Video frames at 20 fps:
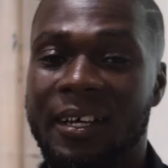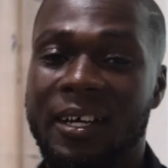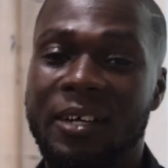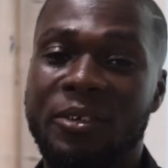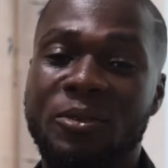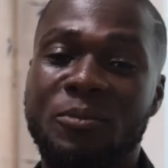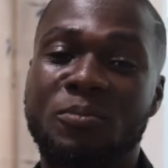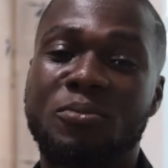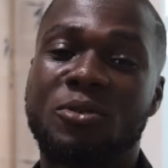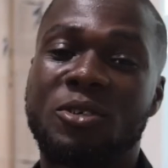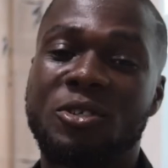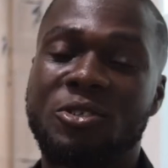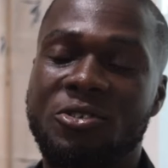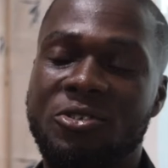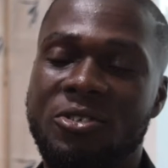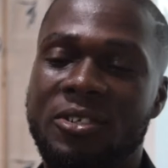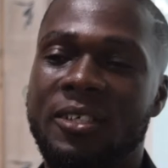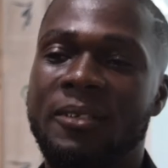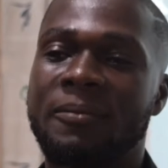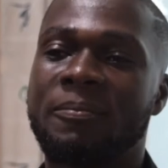I do
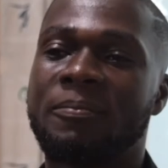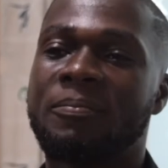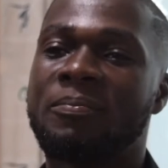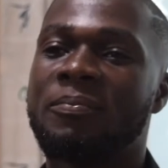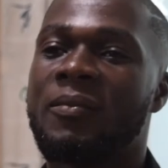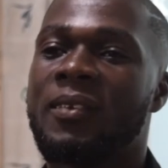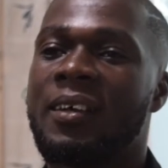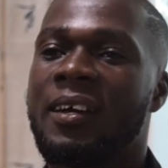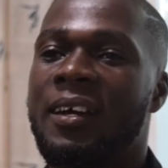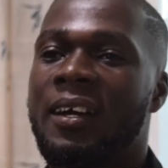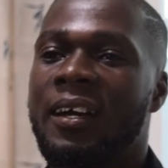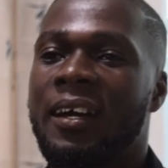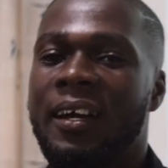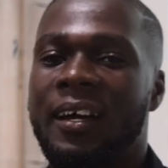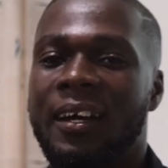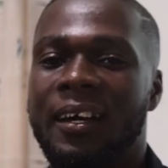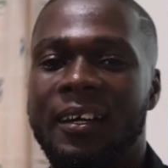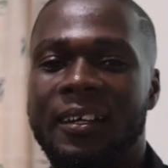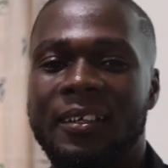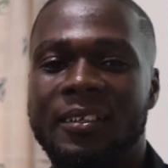poetry,
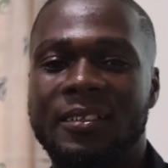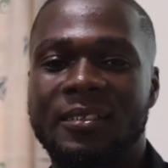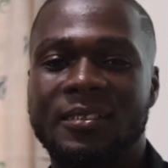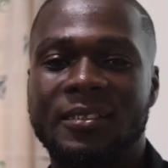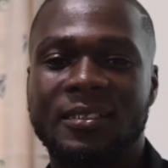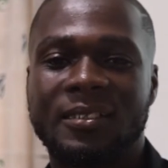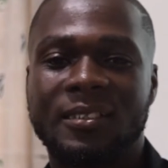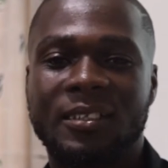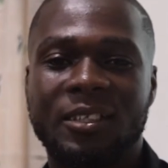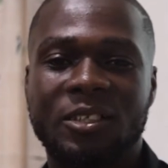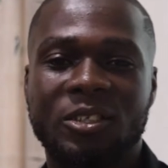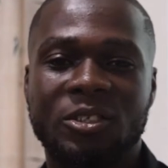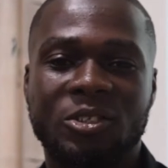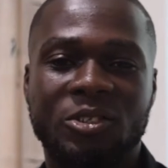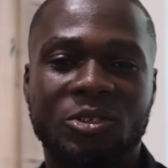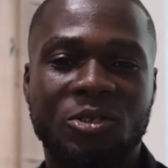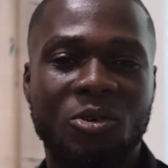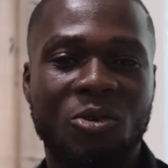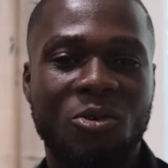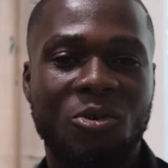and
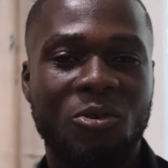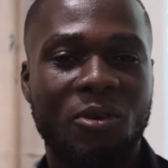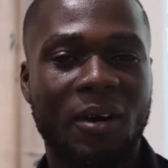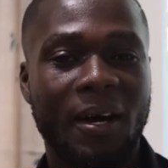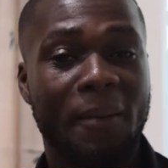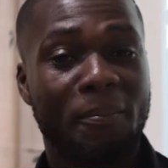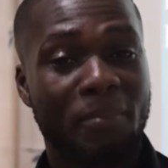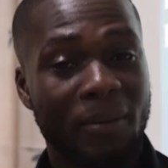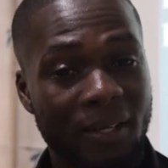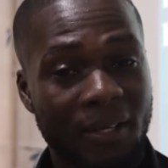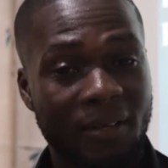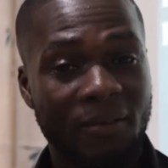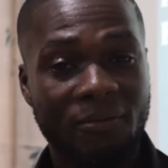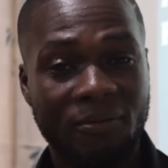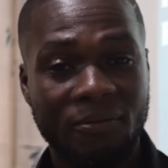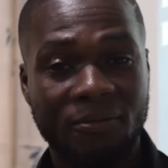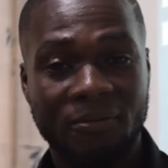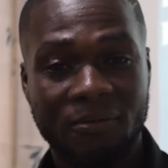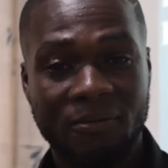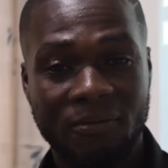so I believe,
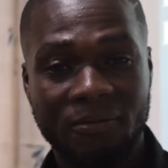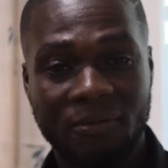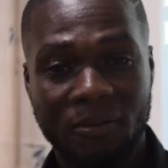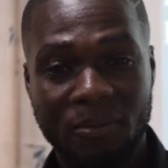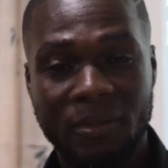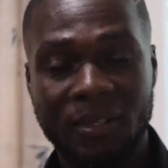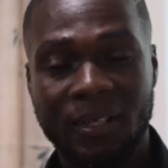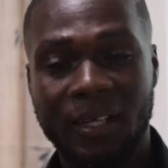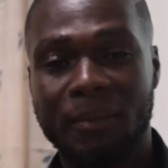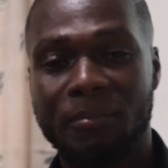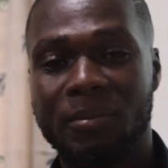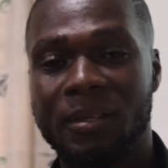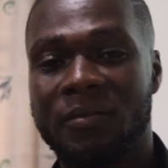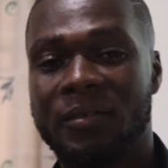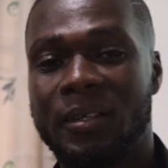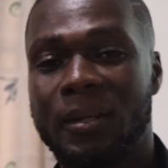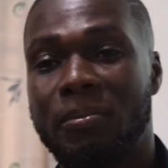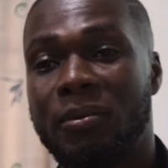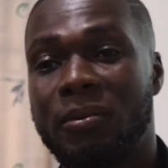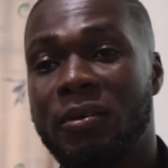for me, I believe
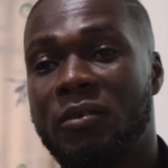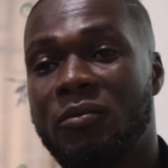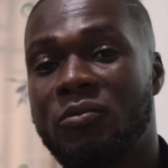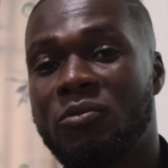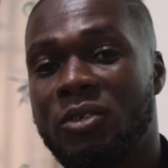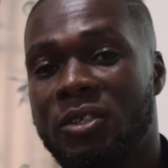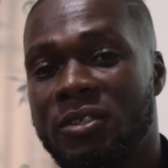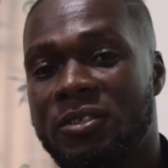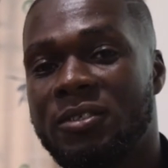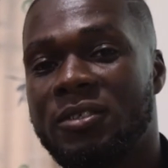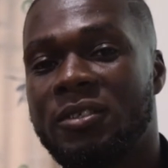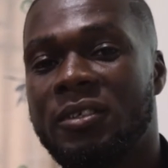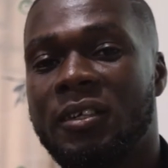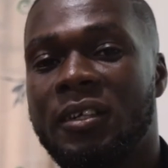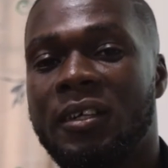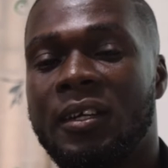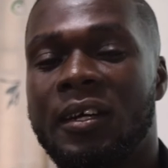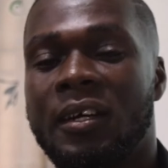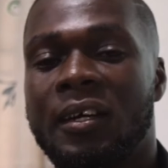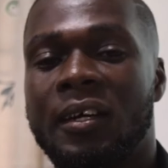in the power of words.
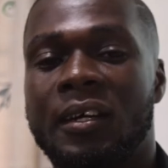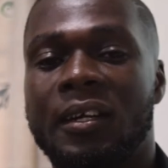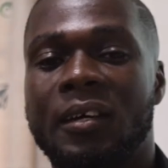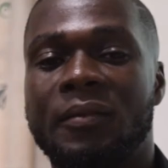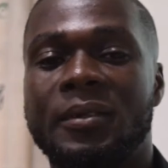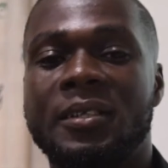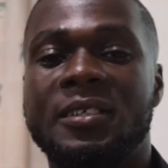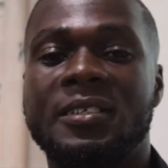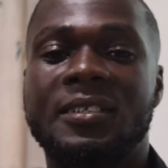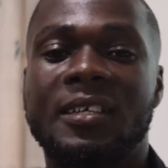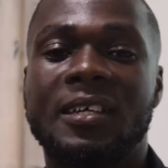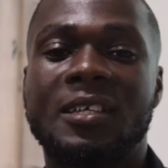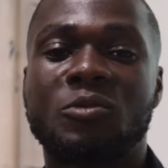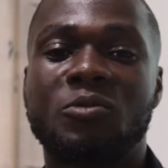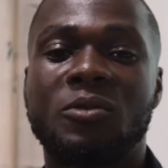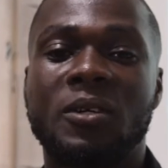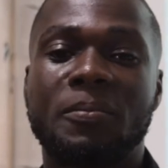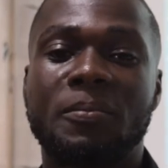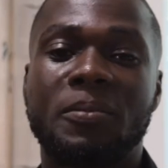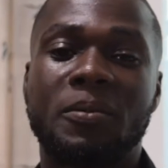There have been instances
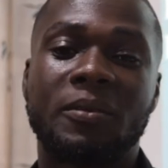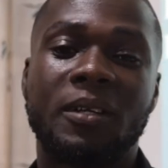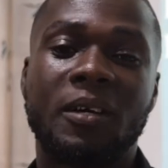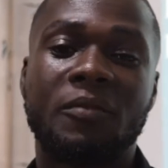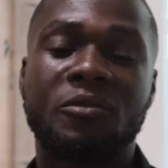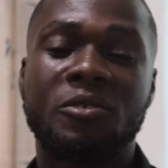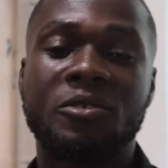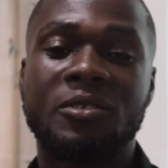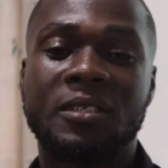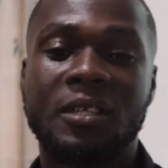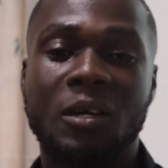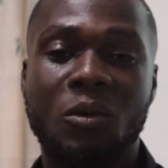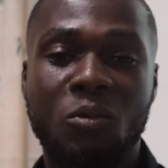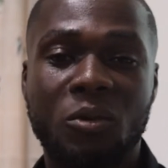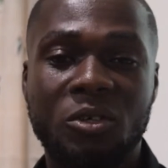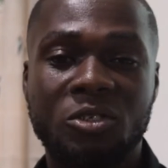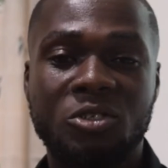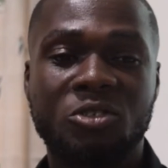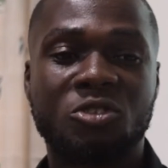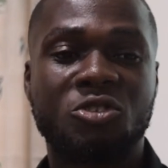where people have used their
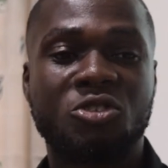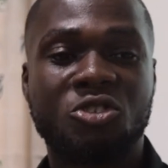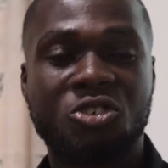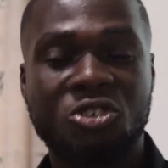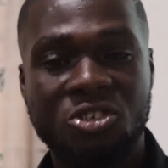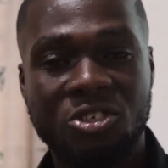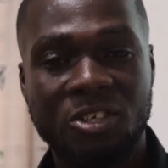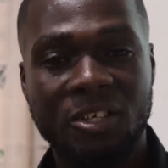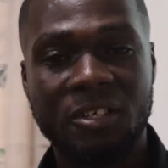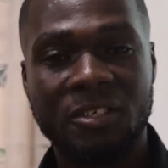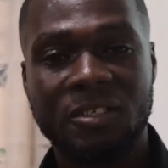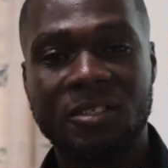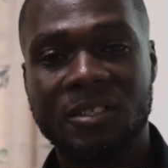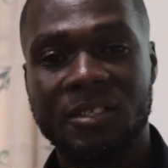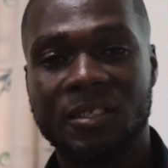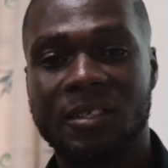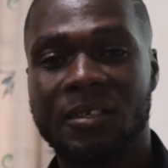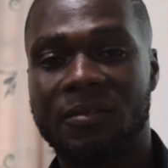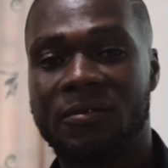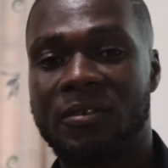words to change
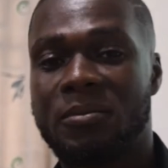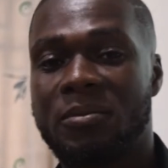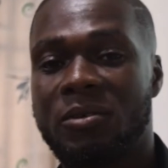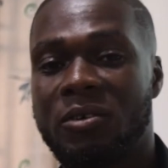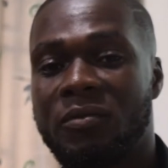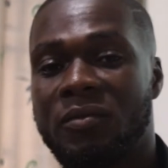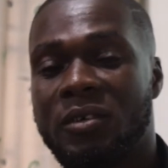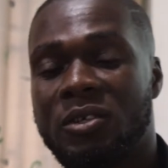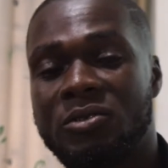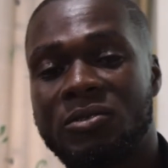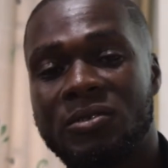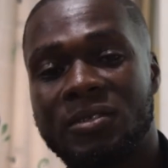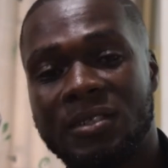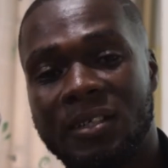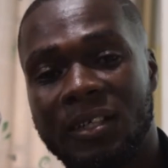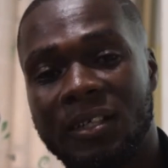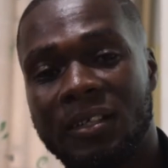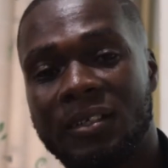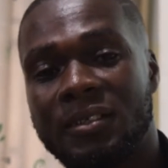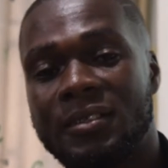the fabric of our
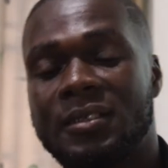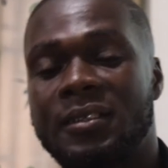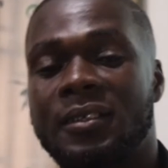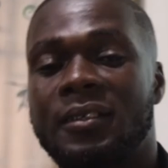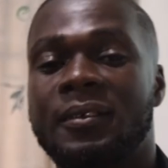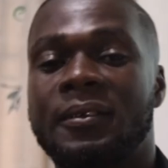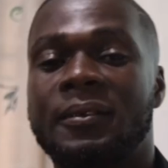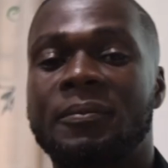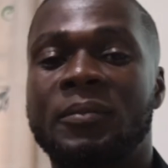society.